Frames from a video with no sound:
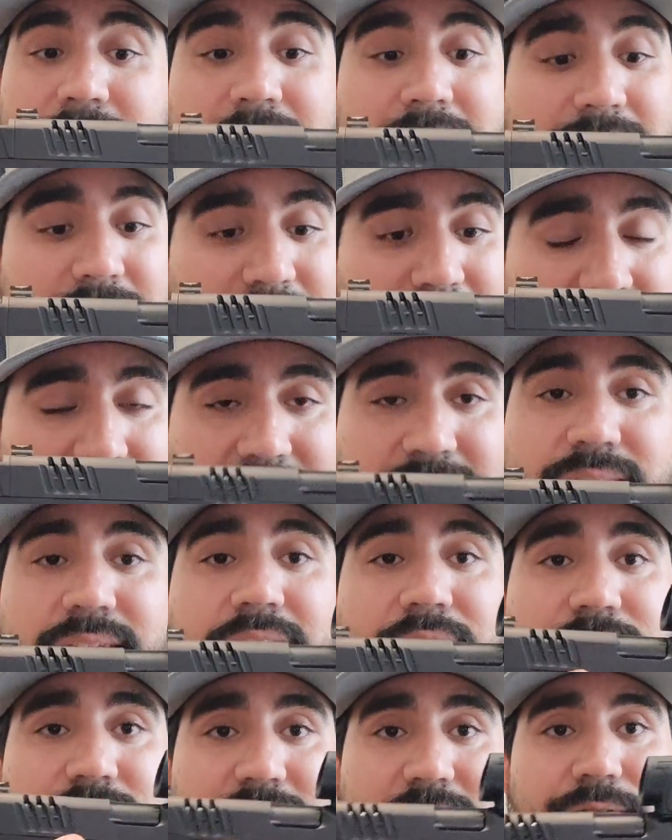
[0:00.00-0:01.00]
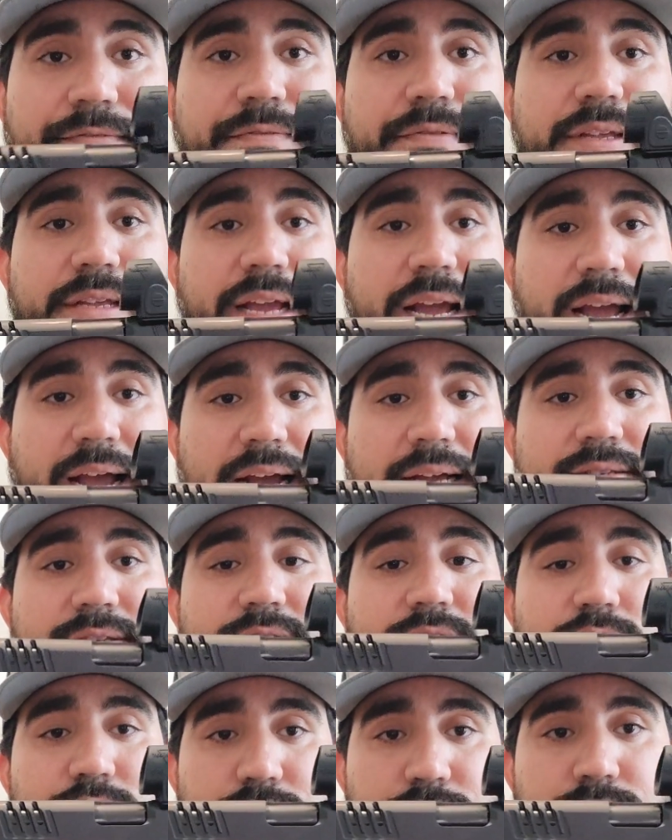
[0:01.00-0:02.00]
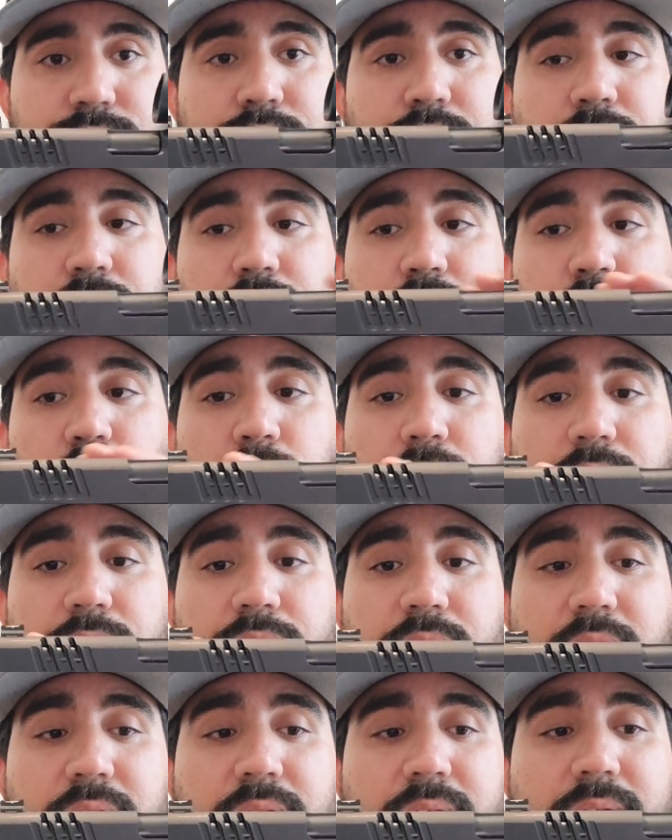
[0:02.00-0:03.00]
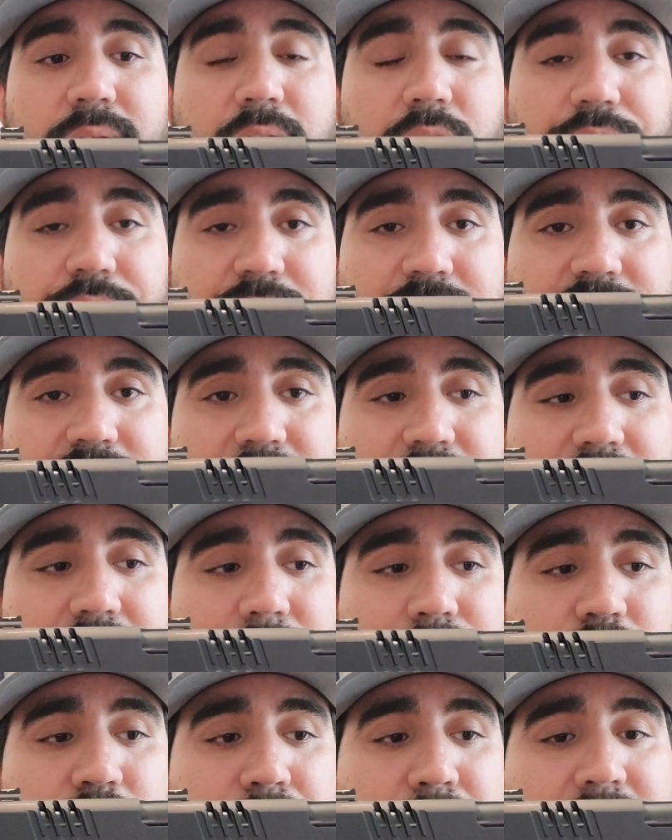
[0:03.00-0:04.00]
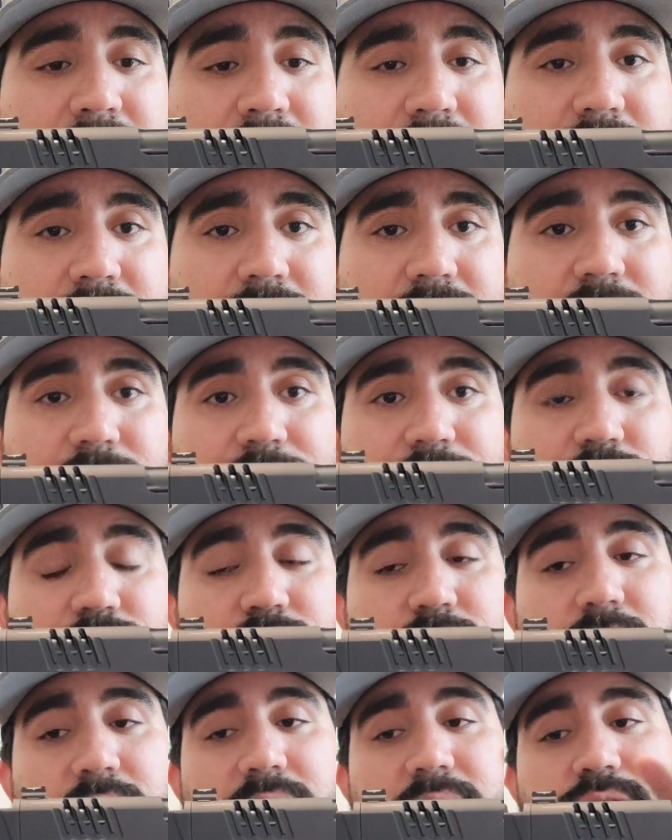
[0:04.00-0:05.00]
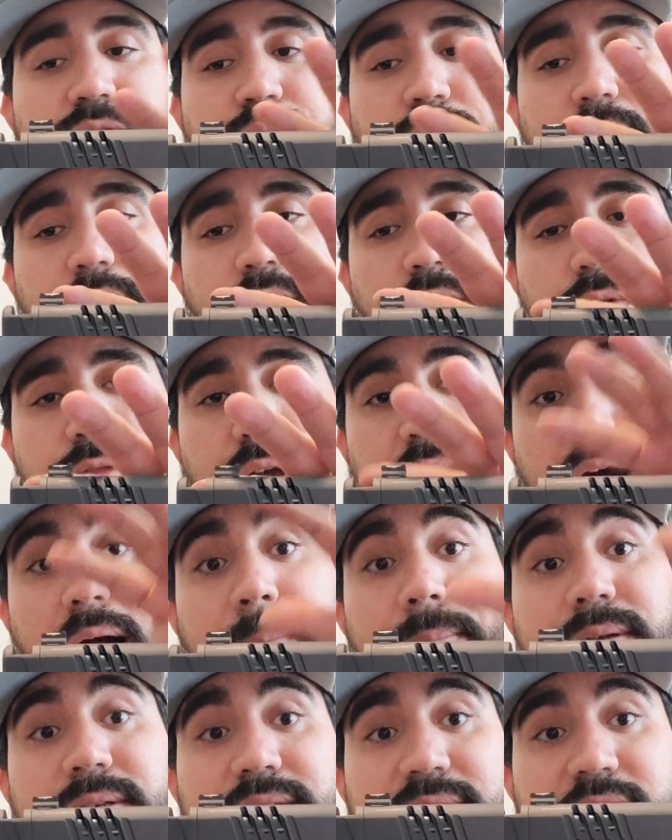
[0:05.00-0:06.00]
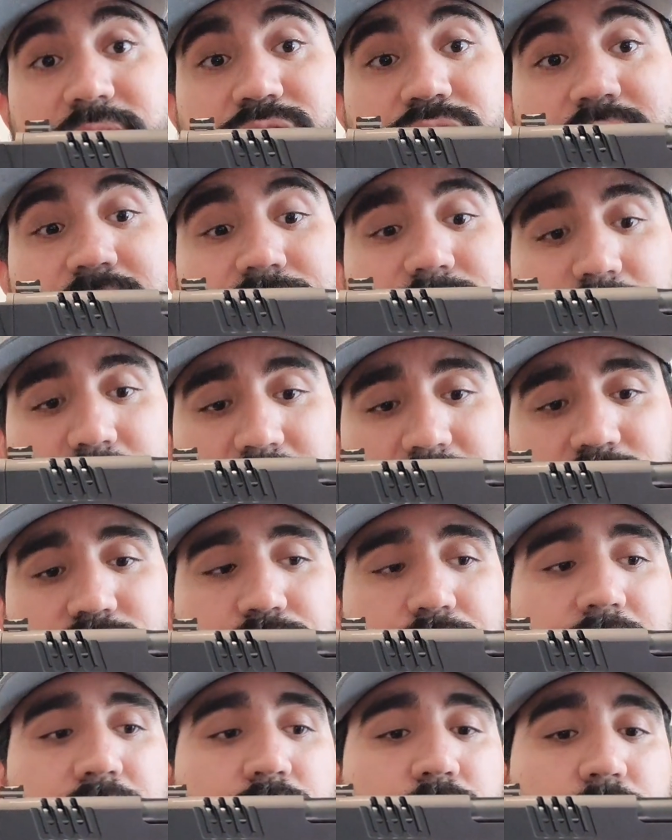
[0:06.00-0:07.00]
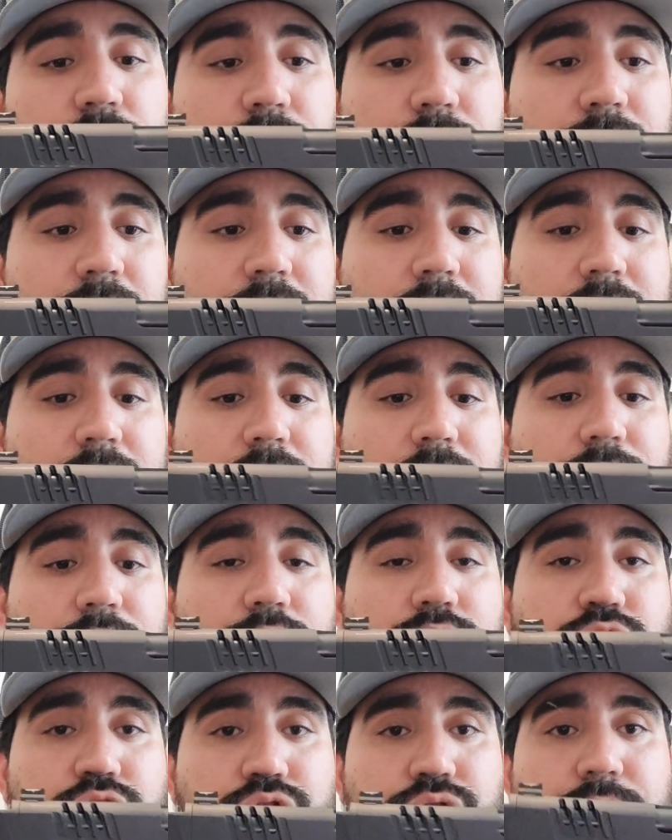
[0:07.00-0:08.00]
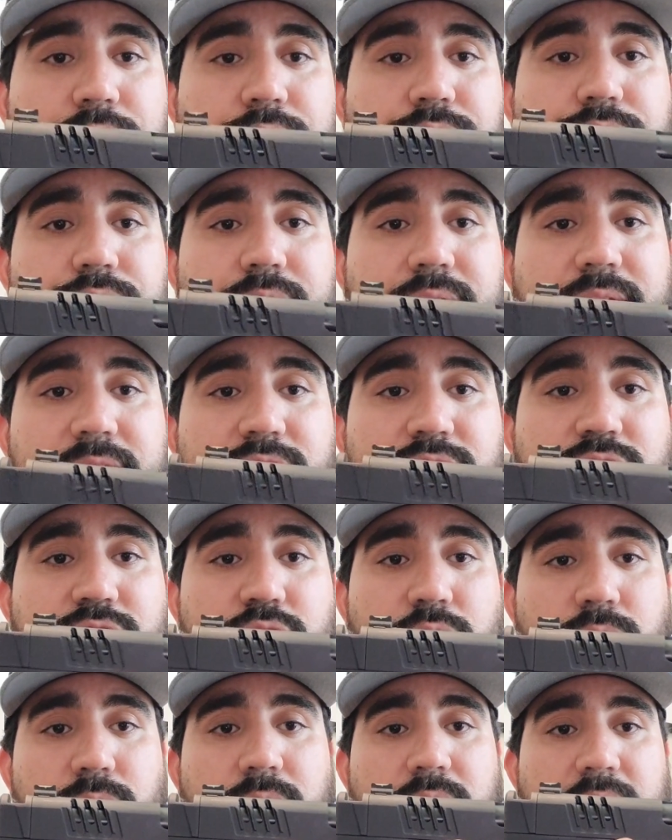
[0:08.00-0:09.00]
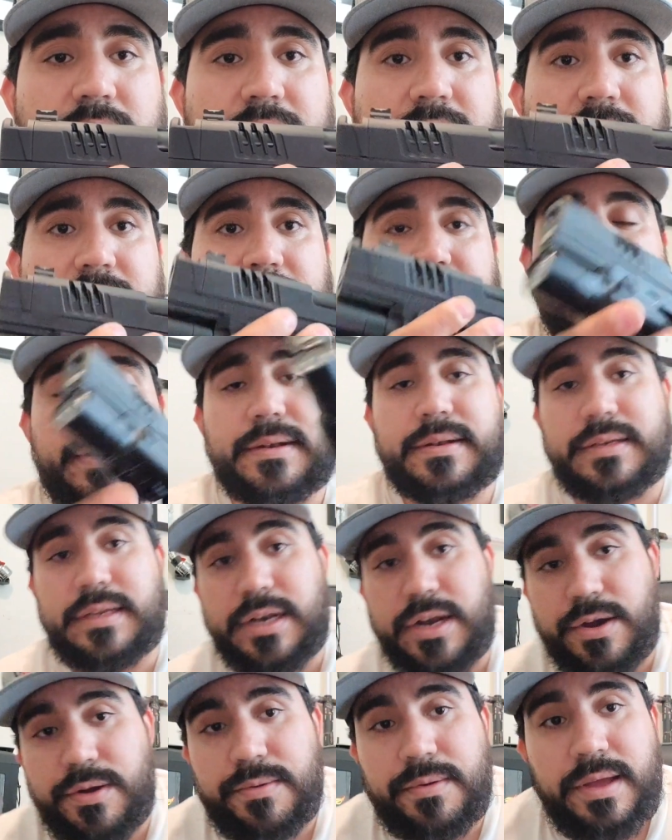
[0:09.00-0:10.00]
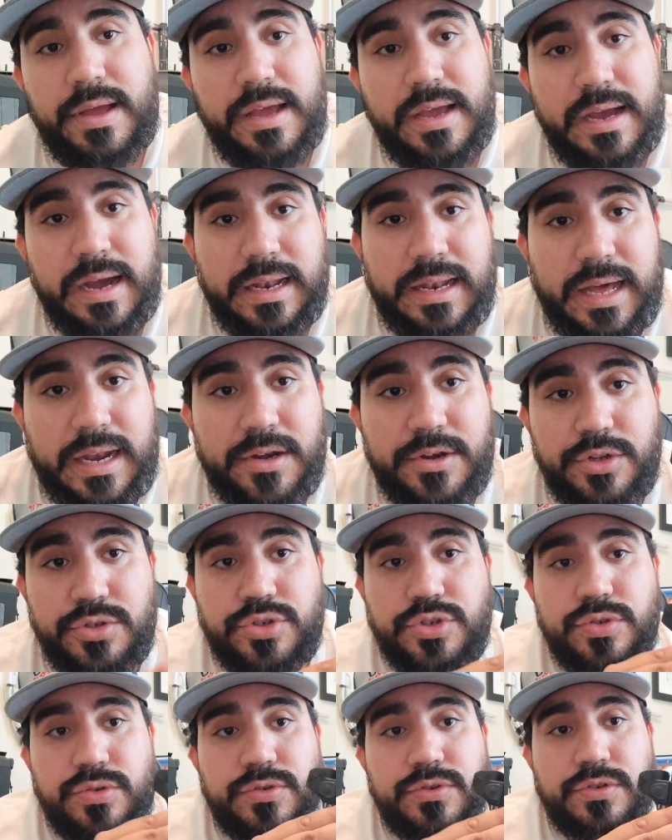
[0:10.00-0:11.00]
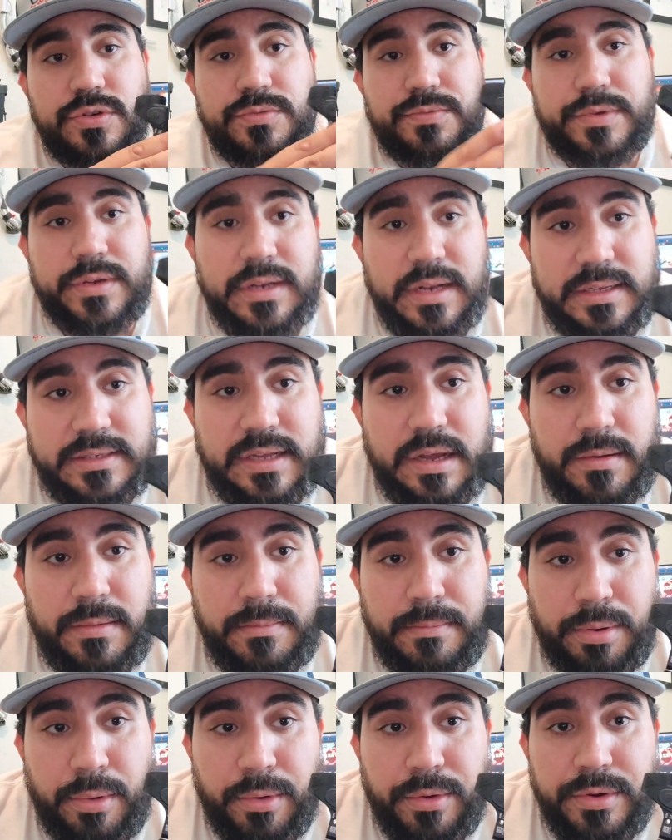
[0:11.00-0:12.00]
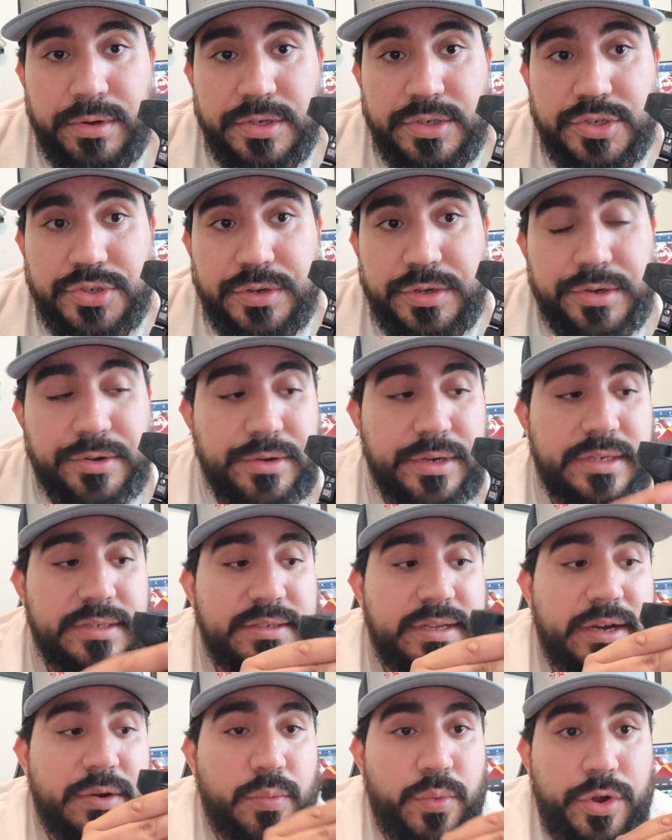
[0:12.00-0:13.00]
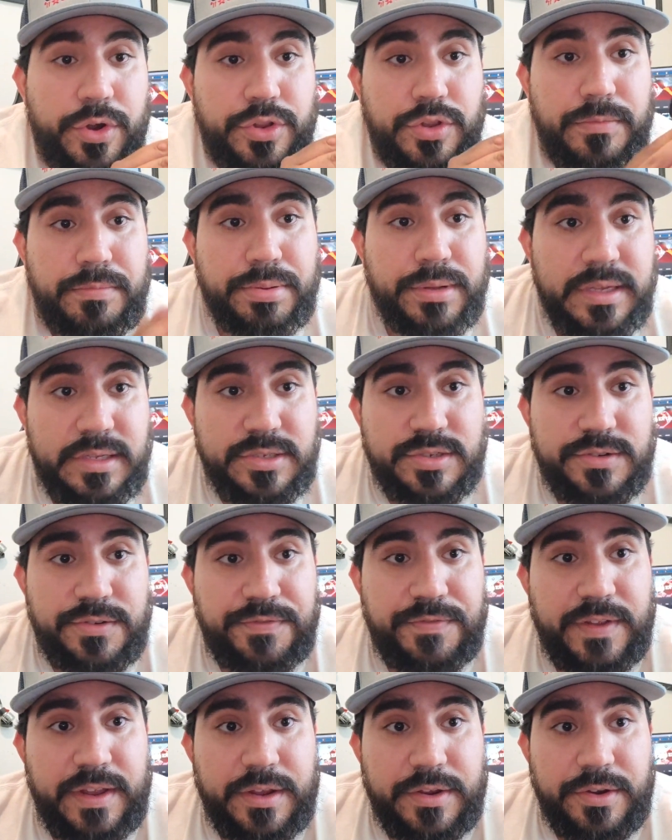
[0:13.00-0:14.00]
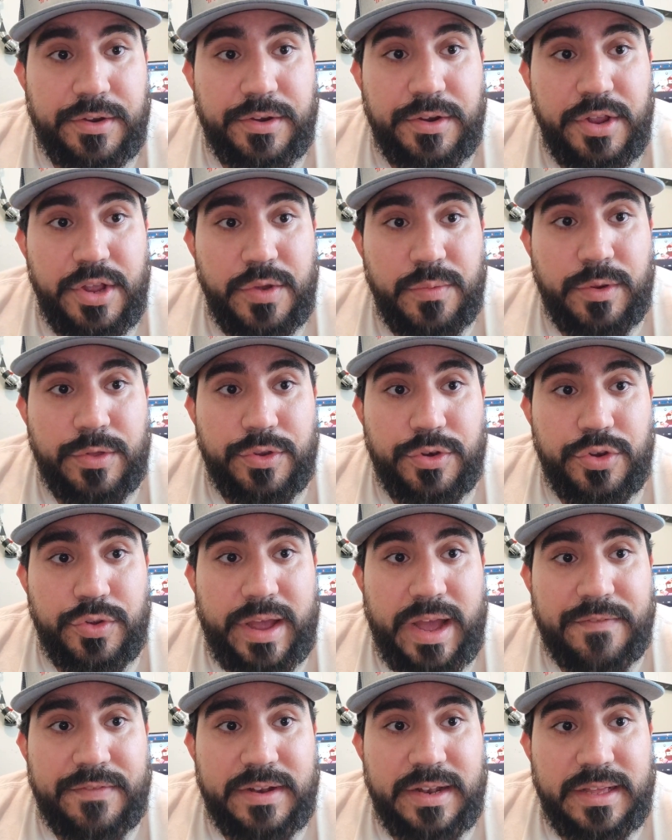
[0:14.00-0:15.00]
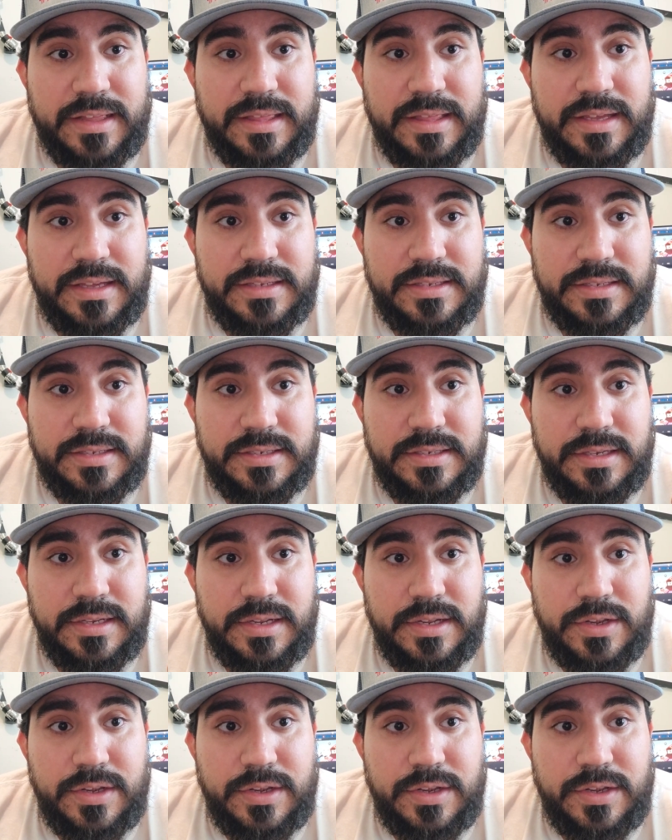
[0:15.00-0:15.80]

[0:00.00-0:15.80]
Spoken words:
It definitely has to do with how the slide comes back and it feels less recoil, the compensation giving you less recoil. The trigger is so light, and a lot of new shooters don't realize how important the trigger is and where you place your finger, whether you have it like this